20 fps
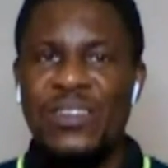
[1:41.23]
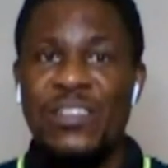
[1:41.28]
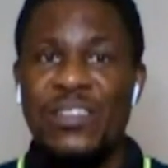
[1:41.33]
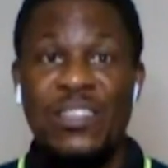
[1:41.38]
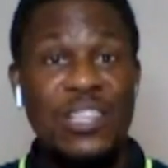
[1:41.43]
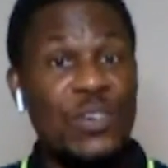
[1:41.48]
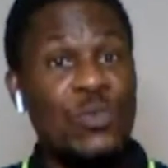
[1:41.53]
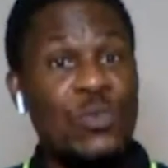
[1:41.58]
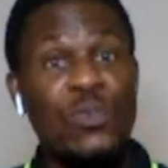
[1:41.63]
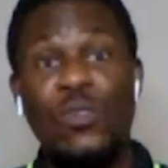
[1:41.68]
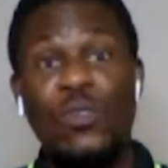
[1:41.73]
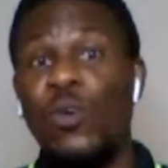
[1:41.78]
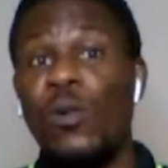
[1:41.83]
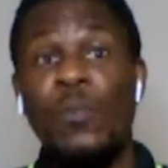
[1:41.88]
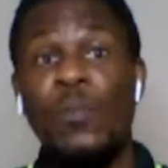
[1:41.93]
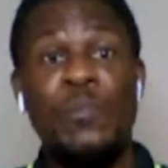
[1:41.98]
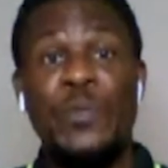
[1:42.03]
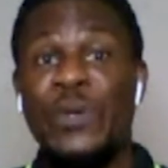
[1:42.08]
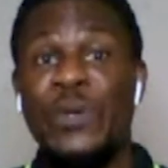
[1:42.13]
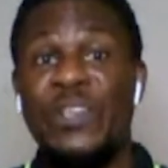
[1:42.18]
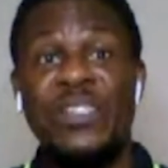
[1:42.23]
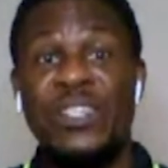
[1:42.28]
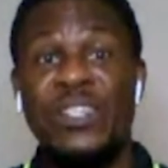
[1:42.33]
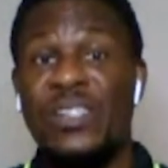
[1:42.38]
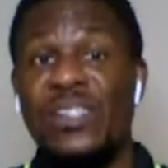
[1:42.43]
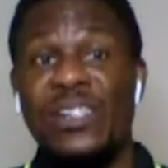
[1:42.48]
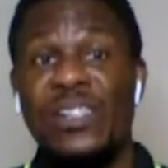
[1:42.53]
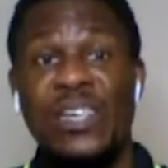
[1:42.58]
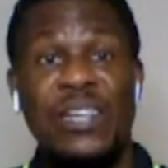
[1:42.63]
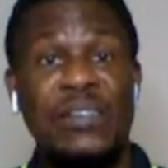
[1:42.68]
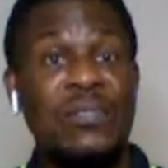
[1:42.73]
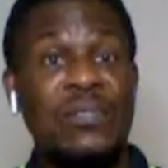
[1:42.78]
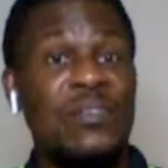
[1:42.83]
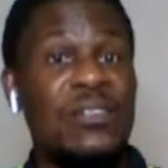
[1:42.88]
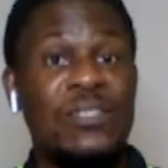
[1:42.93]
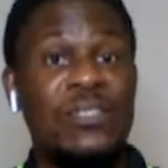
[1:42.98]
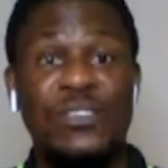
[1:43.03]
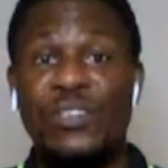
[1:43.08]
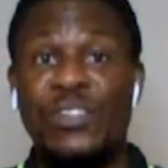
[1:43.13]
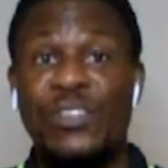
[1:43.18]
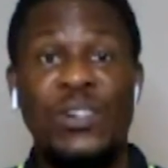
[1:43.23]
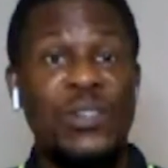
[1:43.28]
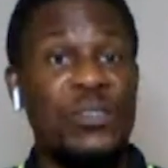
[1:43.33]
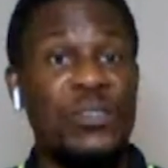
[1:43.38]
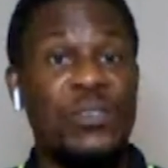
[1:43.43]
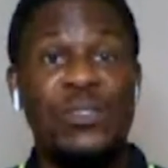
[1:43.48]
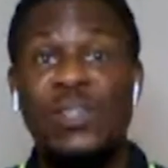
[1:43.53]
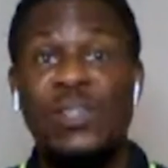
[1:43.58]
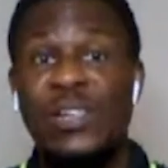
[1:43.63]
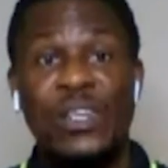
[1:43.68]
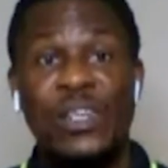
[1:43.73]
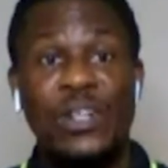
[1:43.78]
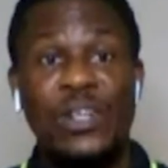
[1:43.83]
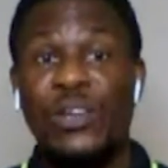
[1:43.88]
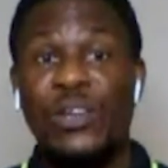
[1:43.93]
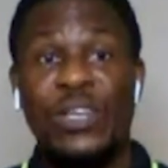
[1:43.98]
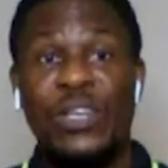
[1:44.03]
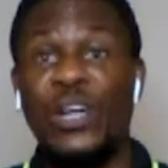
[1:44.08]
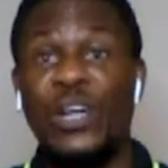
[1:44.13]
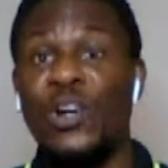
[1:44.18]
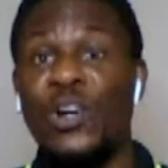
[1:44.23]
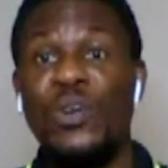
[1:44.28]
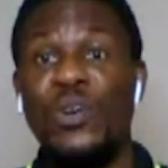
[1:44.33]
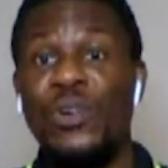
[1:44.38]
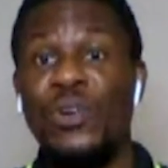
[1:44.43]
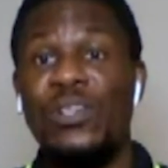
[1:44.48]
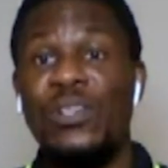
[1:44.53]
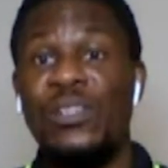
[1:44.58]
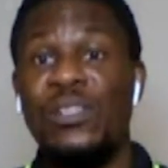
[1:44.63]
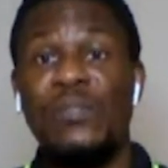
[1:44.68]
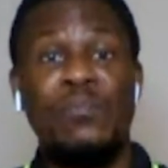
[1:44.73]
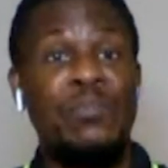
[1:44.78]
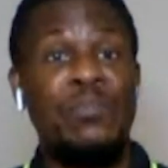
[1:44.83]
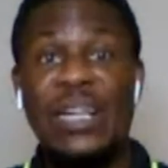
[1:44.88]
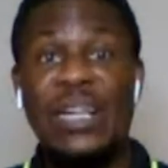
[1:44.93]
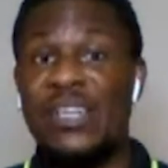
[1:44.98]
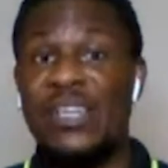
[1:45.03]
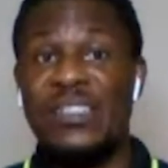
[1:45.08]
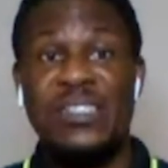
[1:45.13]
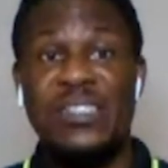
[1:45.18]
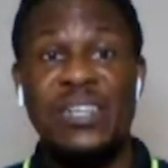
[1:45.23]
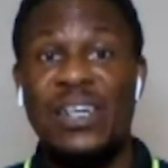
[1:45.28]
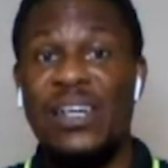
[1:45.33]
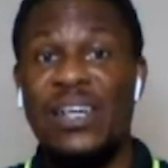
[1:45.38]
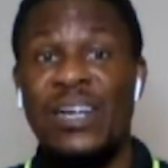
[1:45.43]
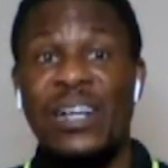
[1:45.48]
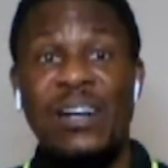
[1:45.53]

they were all pretty and, you know, looking good, bluster,